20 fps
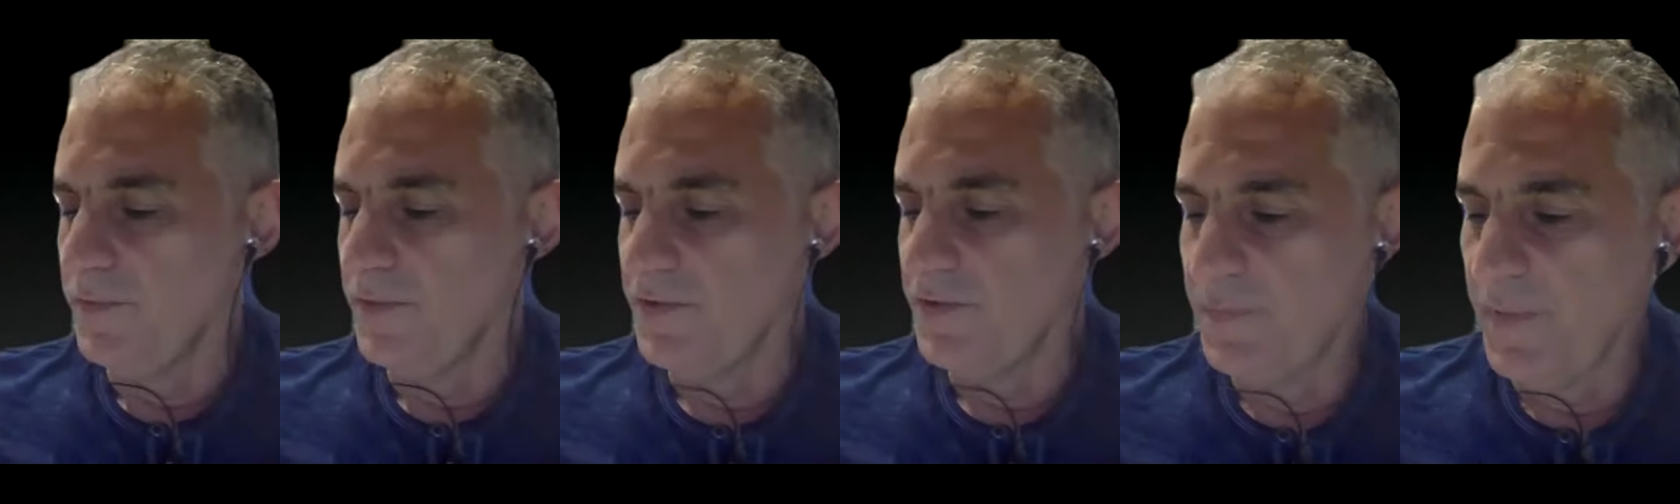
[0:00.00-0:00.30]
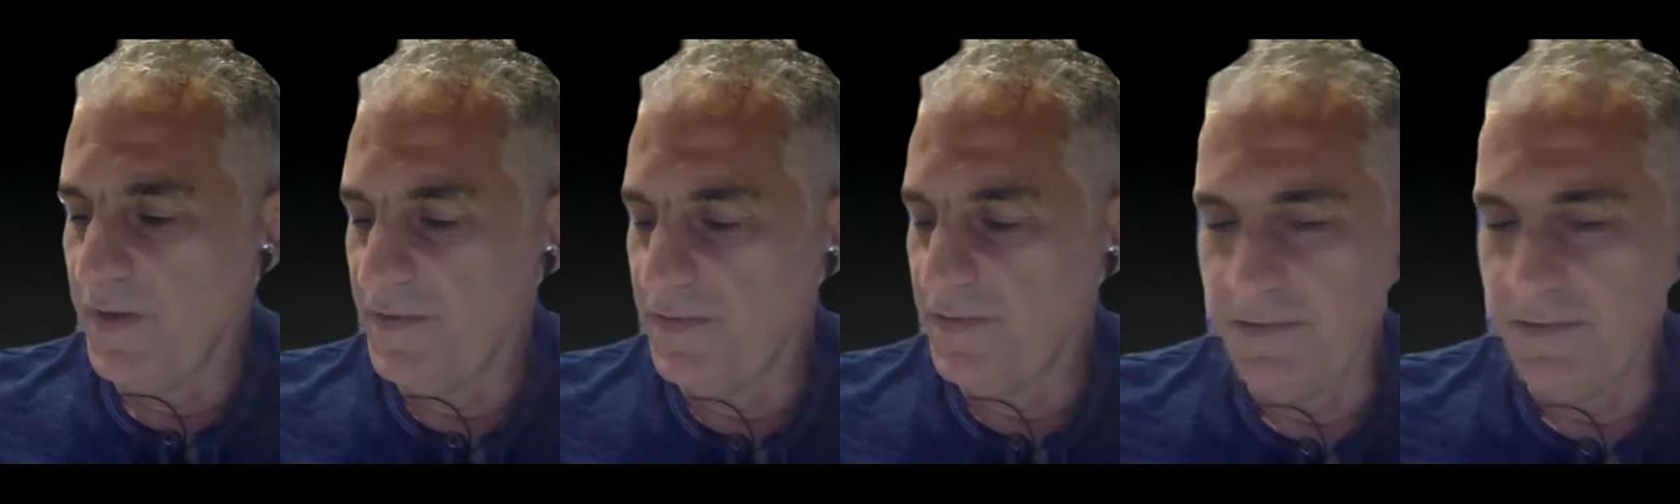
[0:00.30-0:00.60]
the
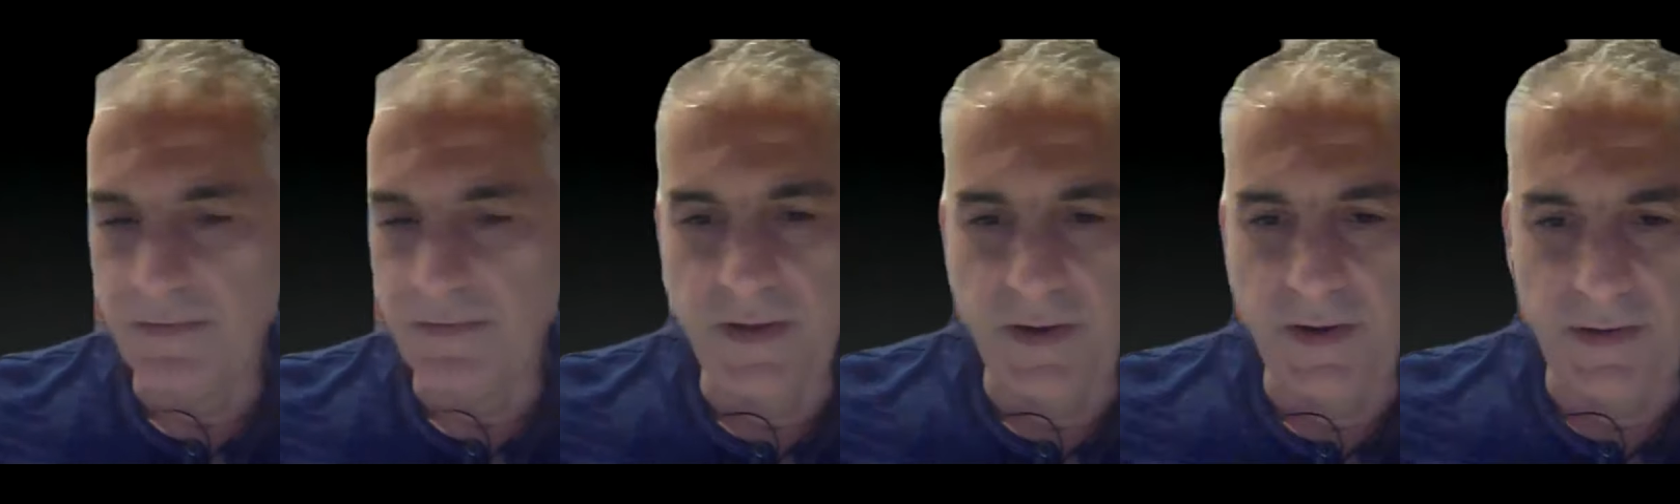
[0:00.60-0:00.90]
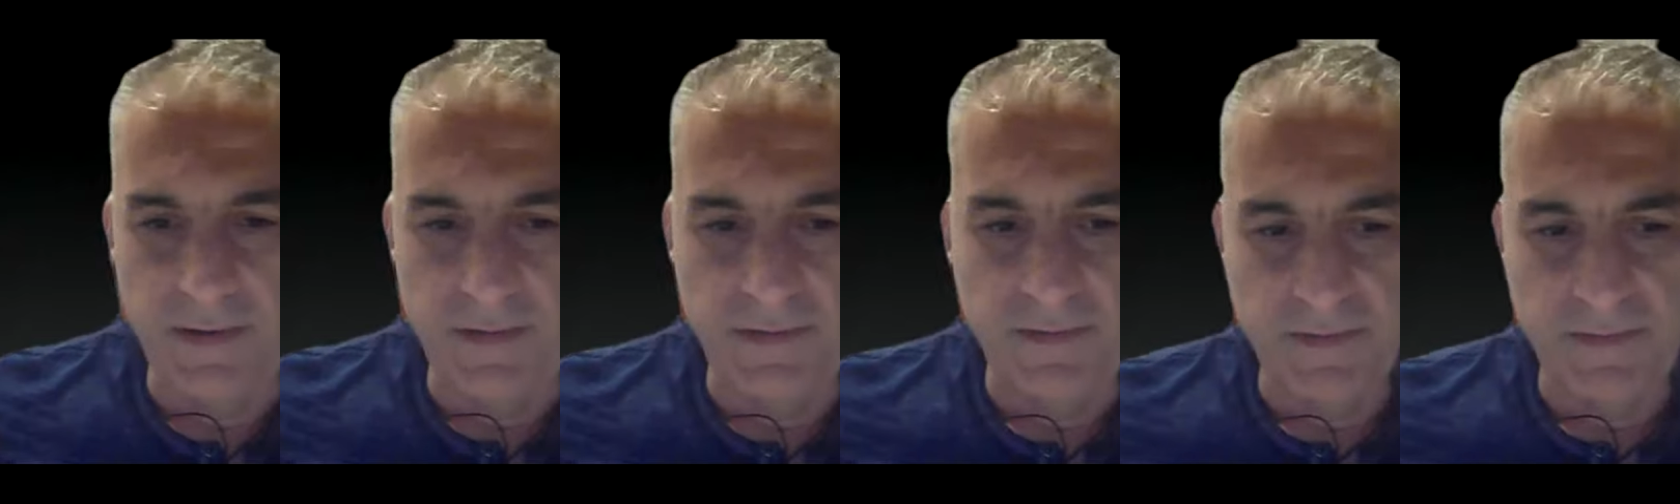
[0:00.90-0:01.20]
space is
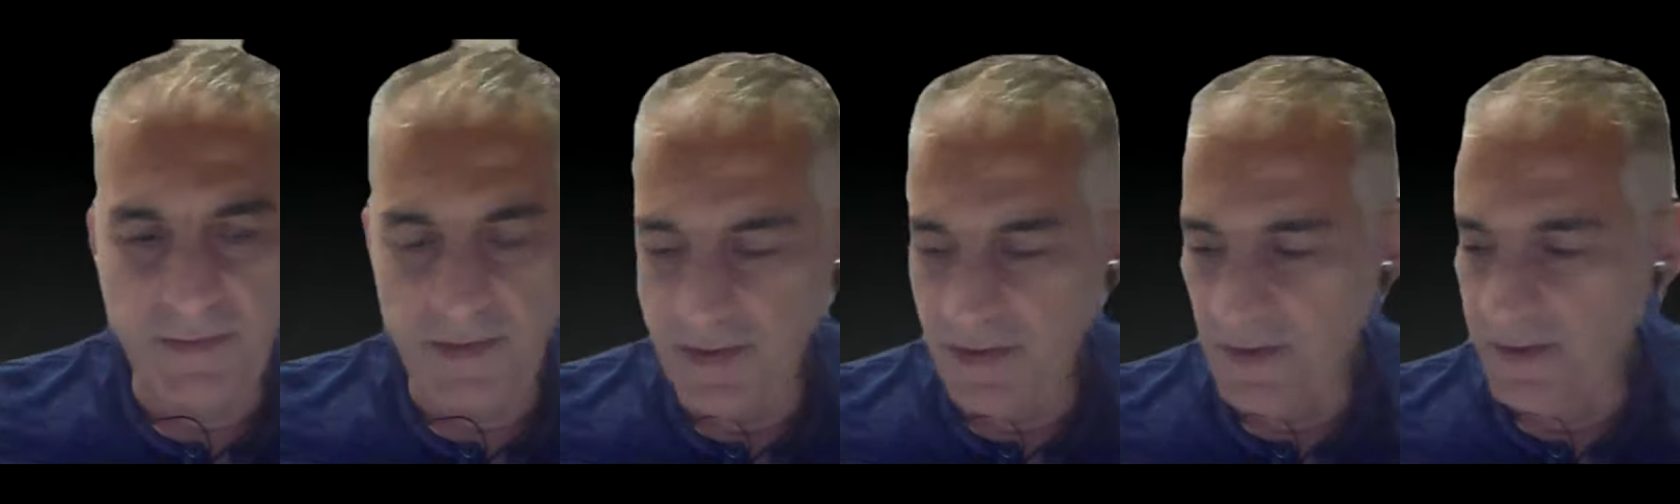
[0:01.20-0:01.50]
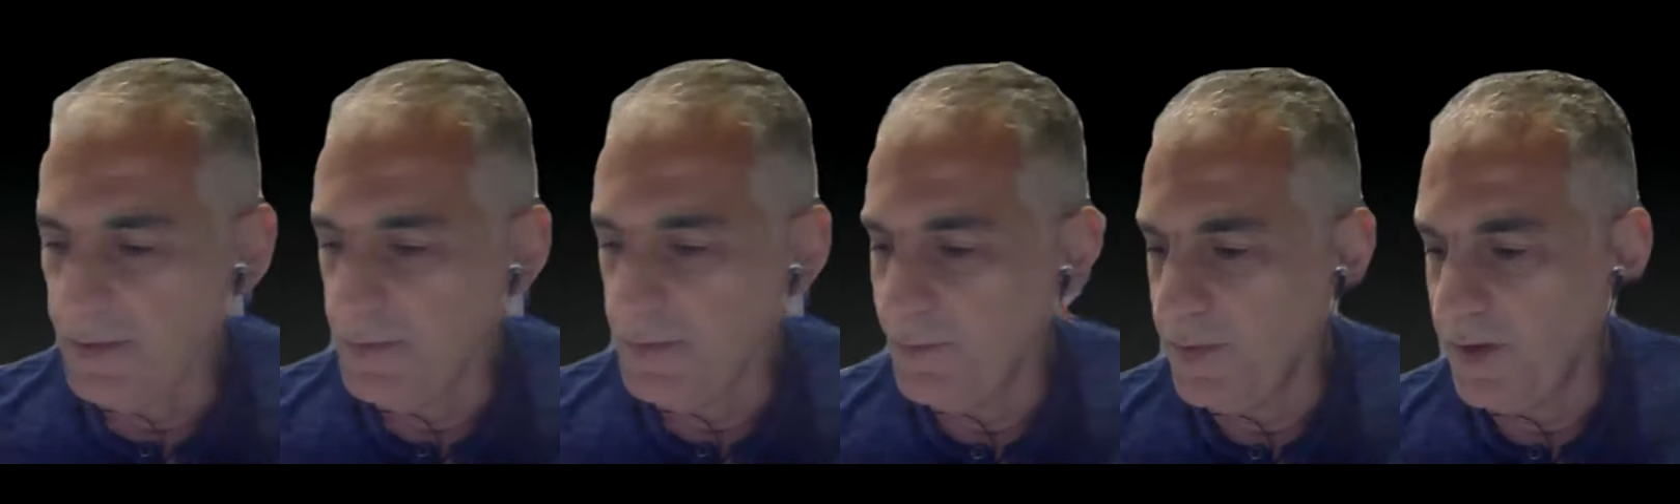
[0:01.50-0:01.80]
there,
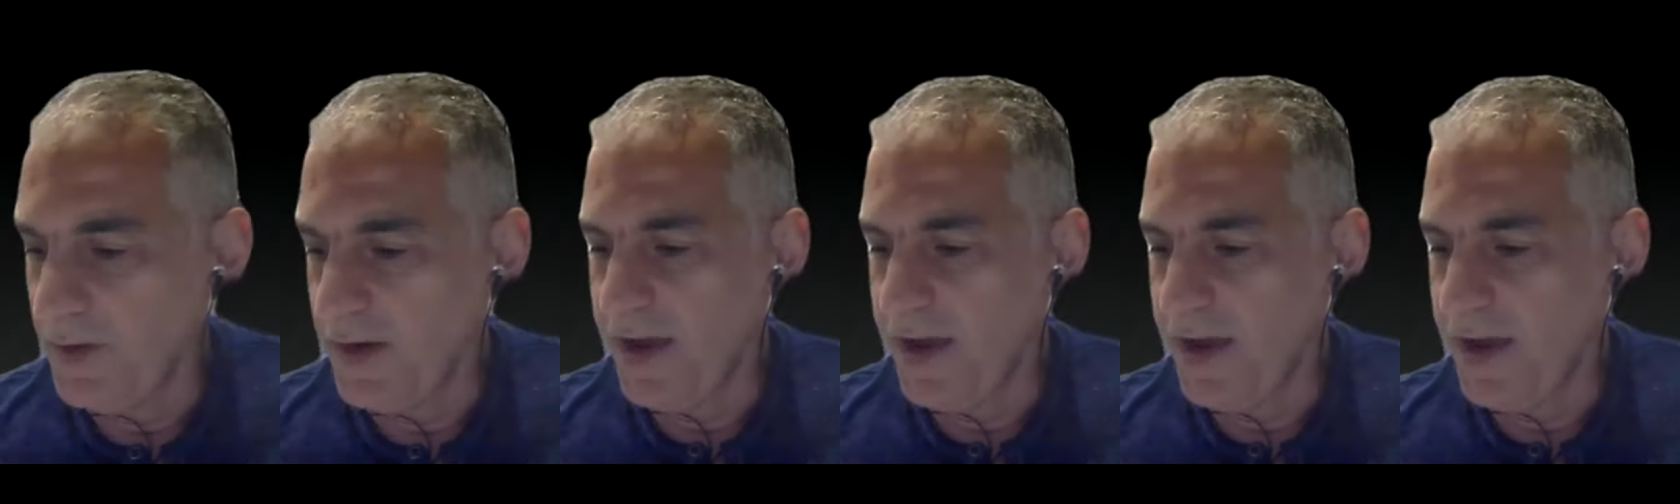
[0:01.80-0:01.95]
and we're going